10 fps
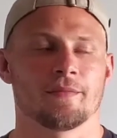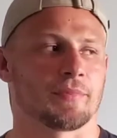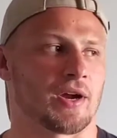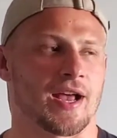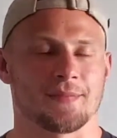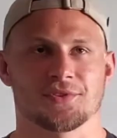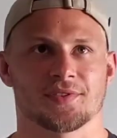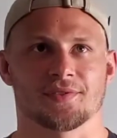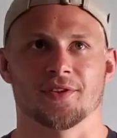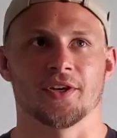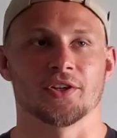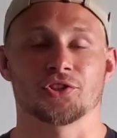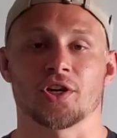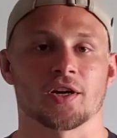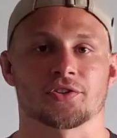Perhaps the
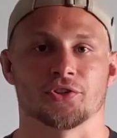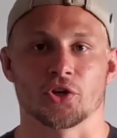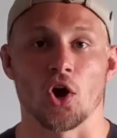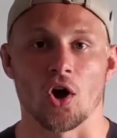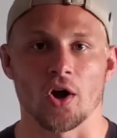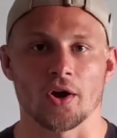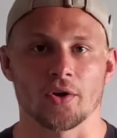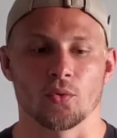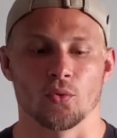shocks on your car